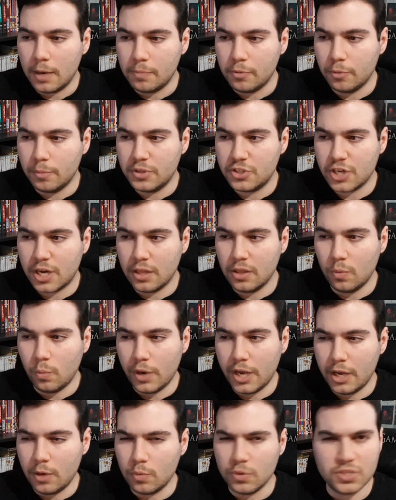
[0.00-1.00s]
pretty much out of the
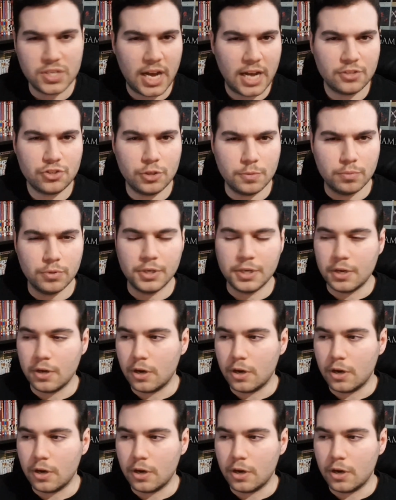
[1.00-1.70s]
way was actually pretty